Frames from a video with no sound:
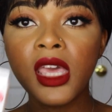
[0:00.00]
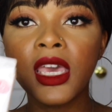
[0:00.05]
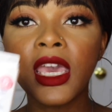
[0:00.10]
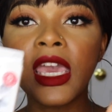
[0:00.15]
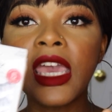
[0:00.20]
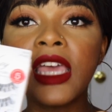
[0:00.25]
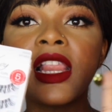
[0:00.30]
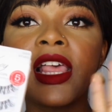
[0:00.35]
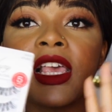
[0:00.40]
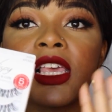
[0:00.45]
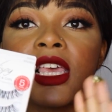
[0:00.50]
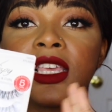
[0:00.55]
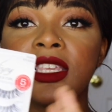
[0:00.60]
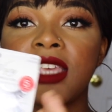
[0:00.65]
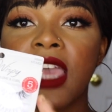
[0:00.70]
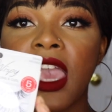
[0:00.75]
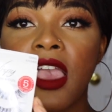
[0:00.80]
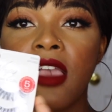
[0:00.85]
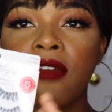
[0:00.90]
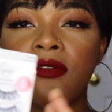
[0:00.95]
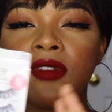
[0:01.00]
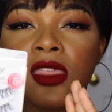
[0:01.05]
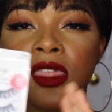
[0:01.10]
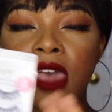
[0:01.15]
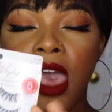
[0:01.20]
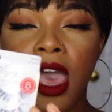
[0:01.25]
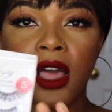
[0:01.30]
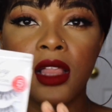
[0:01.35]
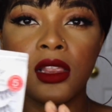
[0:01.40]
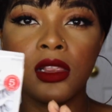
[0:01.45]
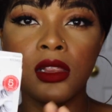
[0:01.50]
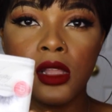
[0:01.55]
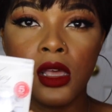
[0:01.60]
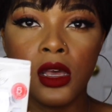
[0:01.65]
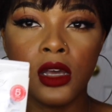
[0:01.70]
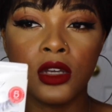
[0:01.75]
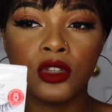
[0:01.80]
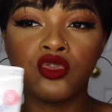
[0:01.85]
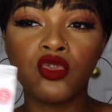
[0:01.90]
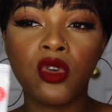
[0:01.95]
It like gave that
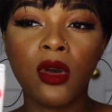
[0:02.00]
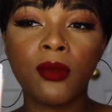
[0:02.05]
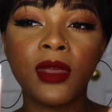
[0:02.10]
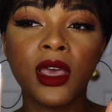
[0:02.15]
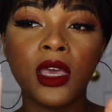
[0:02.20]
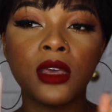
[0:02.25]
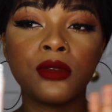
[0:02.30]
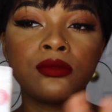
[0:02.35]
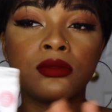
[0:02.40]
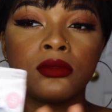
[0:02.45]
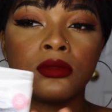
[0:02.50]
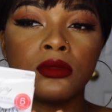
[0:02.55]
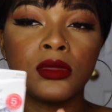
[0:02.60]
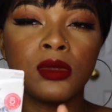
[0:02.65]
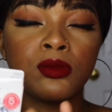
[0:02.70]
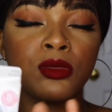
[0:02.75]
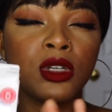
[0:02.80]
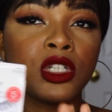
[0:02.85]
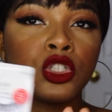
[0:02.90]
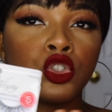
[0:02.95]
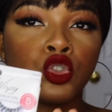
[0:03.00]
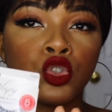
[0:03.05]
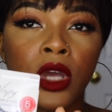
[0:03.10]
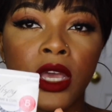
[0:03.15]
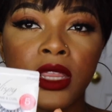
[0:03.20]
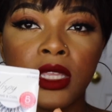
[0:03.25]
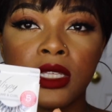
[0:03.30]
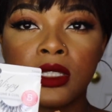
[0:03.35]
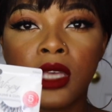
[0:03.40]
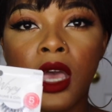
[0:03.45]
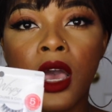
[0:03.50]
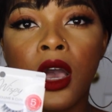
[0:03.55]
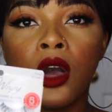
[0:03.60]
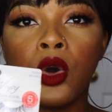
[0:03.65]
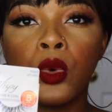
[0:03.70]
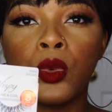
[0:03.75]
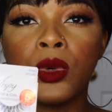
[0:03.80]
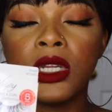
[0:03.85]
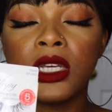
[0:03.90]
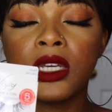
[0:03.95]
look. So I'm like, I'm gonna try this
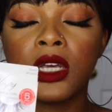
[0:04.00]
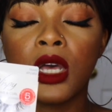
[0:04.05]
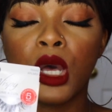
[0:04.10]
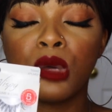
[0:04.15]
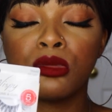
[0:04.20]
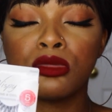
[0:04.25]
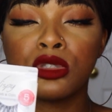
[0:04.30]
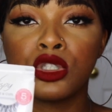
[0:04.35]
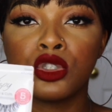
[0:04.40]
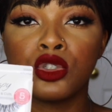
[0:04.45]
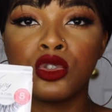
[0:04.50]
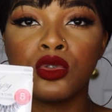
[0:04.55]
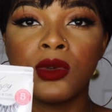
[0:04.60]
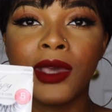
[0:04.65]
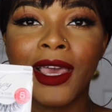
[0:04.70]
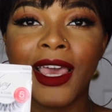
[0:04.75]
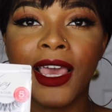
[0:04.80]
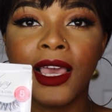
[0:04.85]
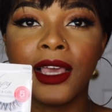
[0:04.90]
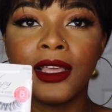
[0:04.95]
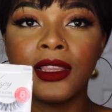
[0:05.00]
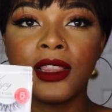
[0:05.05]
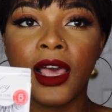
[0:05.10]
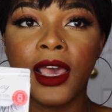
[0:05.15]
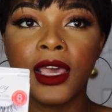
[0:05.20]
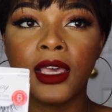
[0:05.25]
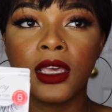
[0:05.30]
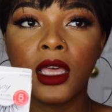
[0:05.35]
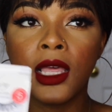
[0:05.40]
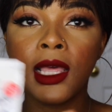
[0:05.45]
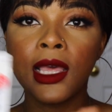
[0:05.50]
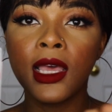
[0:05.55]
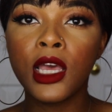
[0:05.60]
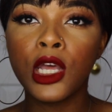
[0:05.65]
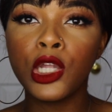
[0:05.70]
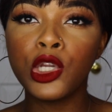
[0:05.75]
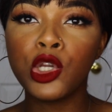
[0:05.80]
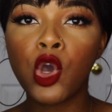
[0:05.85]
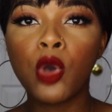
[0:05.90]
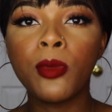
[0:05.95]
out when it comes to a like
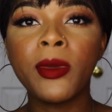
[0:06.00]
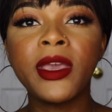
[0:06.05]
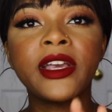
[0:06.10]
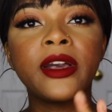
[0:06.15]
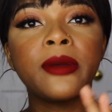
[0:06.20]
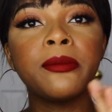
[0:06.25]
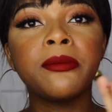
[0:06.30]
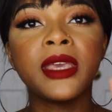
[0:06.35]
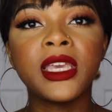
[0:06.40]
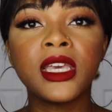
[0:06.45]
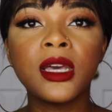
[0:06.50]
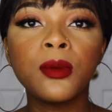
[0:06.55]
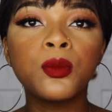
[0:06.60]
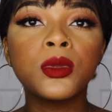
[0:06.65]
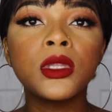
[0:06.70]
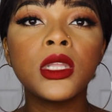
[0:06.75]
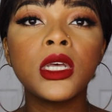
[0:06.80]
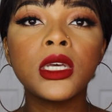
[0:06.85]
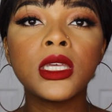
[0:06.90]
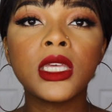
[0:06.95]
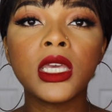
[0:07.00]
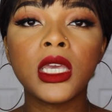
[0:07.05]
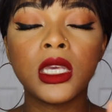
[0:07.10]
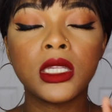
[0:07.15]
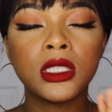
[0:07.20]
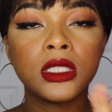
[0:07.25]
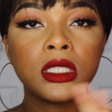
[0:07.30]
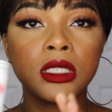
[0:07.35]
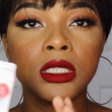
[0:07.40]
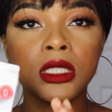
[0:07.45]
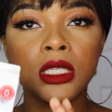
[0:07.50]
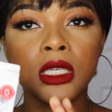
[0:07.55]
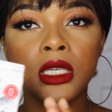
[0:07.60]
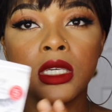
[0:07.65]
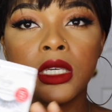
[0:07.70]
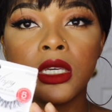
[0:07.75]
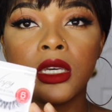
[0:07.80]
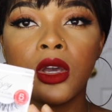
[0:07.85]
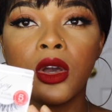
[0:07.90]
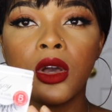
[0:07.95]
no makeup look and
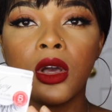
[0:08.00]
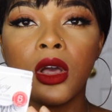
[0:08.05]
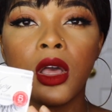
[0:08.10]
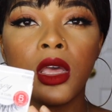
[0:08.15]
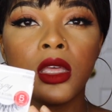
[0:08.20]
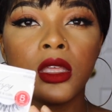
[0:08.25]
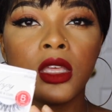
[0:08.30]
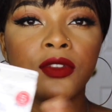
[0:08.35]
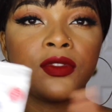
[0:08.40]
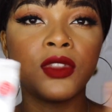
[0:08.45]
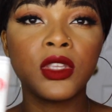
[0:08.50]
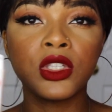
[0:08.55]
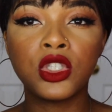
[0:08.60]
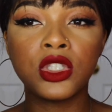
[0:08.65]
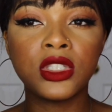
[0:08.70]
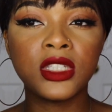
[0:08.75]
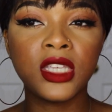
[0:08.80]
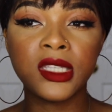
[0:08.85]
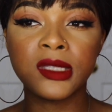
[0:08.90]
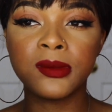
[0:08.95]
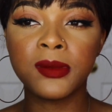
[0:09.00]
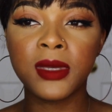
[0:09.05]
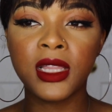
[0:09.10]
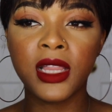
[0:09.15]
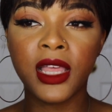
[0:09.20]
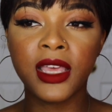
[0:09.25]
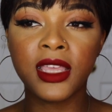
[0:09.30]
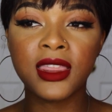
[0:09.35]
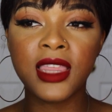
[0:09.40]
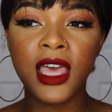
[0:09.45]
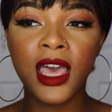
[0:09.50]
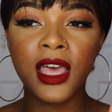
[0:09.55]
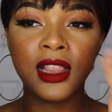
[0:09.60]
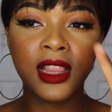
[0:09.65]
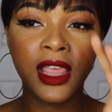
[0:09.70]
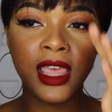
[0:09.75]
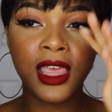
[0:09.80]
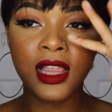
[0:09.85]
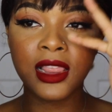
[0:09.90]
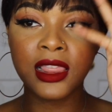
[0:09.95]
see if this just gives me like that
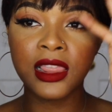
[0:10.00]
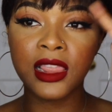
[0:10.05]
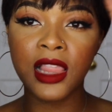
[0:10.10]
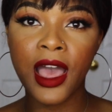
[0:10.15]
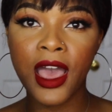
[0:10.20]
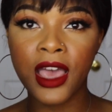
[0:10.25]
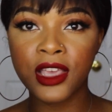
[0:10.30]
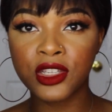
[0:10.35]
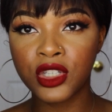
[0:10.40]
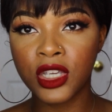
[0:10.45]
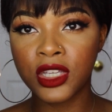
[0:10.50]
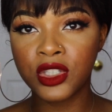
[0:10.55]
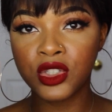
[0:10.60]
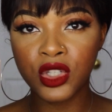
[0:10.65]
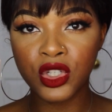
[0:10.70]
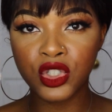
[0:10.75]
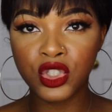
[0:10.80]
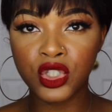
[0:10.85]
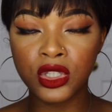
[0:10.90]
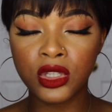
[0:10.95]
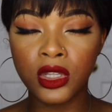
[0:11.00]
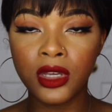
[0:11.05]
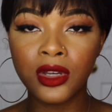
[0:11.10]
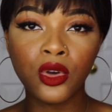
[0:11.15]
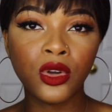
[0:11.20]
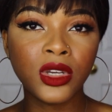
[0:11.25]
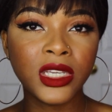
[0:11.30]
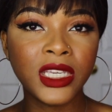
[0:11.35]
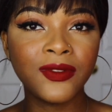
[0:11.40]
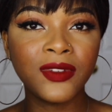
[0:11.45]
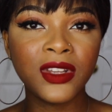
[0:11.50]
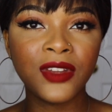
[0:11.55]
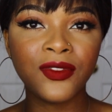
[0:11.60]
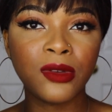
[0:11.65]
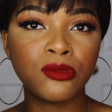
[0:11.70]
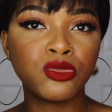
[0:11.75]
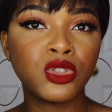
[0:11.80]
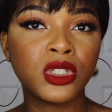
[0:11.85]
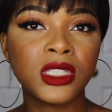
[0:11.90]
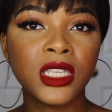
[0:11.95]
like lash extension look, or even if
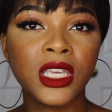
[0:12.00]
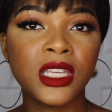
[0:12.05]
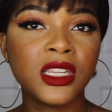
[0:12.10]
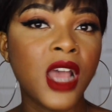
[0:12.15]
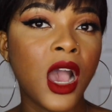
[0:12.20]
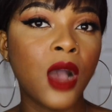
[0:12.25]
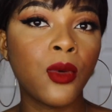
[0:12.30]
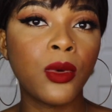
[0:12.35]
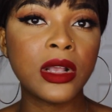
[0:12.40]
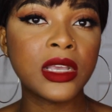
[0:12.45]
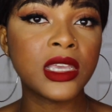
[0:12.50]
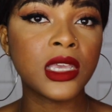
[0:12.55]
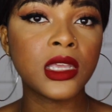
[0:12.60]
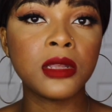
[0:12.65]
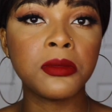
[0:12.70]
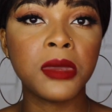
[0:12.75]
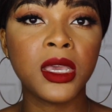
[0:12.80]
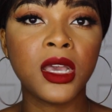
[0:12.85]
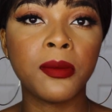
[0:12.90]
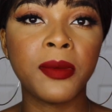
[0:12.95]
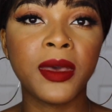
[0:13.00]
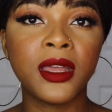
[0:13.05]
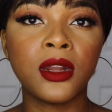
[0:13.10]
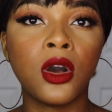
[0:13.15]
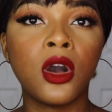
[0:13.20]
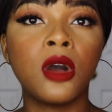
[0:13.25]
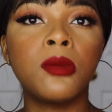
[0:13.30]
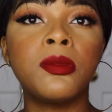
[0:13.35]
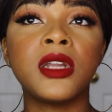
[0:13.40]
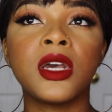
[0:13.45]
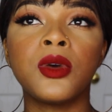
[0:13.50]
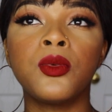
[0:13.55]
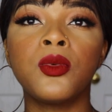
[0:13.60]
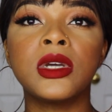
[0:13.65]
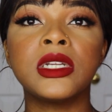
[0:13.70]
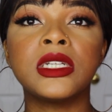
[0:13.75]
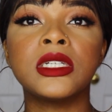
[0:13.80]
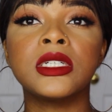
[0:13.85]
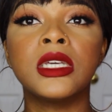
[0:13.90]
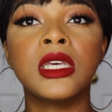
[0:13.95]
I'm just like not wearing any makeup at all but I
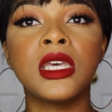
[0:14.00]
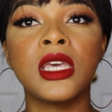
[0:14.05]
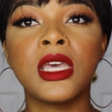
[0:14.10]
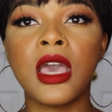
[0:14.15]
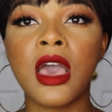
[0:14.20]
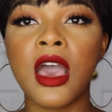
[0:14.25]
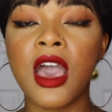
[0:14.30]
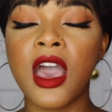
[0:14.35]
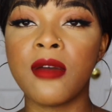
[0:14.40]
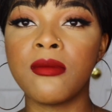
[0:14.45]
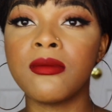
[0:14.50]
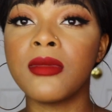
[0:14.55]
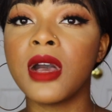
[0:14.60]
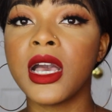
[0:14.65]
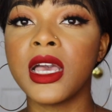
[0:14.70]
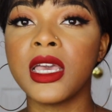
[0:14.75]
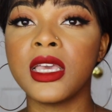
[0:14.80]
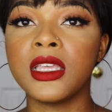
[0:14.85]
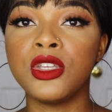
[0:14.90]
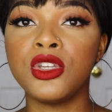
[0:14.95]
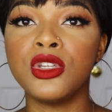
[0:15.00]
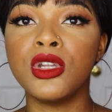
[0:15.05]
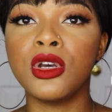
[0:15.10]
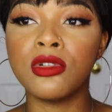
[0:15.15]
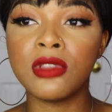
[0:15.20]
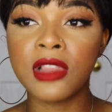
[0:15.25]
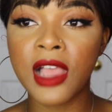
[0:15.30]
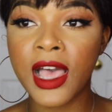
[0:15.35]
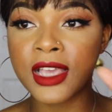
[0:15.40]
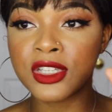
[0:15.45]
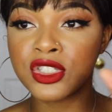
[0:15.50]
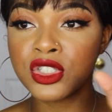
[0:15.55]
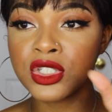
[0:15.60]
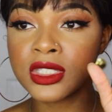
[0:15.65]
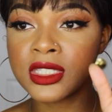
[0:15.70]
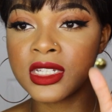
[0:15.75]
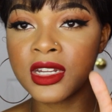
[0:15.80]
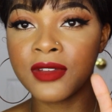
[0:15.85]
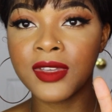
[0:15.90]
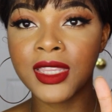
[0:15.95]
want to have my, you know, lashes
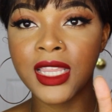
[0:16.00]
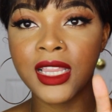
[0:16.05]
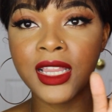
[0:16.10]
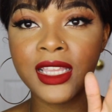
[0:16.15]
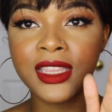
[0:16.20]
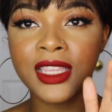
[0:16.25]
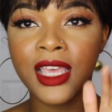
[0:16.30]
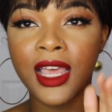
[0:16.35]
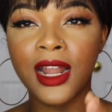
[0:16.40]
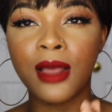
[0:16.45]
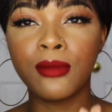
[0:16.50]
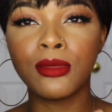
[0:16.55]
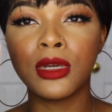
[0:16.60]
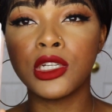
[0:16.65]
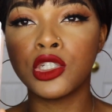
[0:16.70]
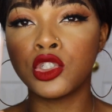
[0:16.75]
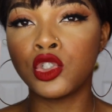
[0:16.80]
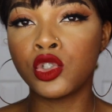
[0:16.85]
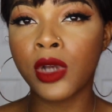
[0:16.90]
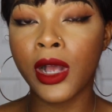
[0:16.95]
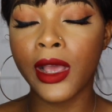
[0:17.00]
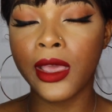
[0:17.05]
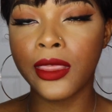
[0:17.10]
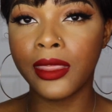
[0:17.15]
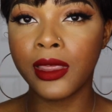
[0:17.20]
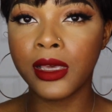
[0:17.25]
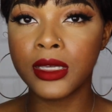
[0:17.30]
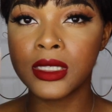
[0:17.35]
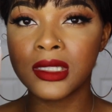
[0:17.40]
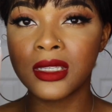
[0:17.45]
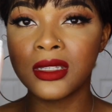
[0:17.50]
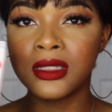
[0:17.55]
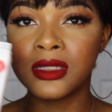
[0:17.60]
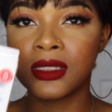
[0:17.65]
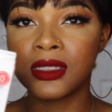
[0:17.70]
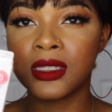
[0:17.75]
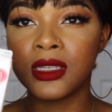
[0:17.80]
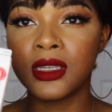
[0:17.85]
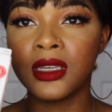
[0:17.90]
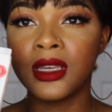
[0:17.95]
and everything like that. I'm gonna try this and
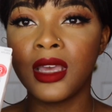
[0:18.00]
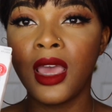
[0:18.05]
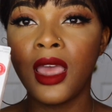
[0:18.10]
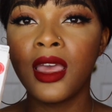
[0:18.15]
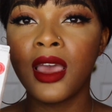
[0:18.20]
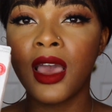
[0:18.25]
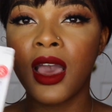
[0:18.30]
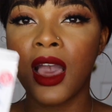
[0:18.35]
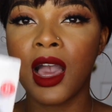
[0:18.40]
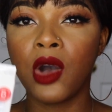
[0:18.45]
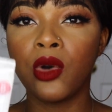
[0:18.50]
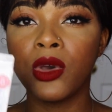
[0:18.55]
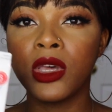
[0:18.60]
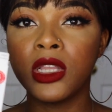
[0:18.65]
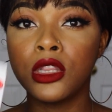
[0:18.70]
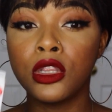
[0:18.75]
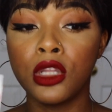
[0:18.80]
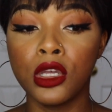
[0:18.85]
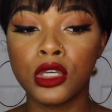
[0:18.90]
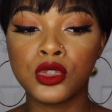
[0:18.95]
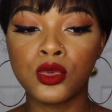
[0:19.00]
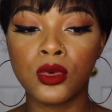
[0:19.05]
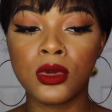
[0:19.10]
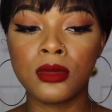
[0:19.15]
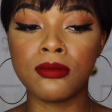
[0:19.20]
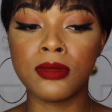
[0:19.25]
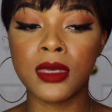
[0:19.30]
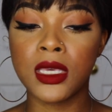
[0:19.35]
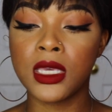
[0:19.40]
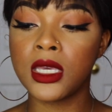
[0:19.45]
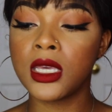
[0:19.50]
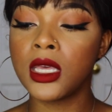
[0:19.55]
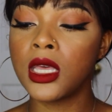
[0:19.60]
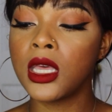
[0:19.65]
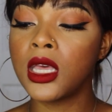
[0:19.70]
see how it looks on me.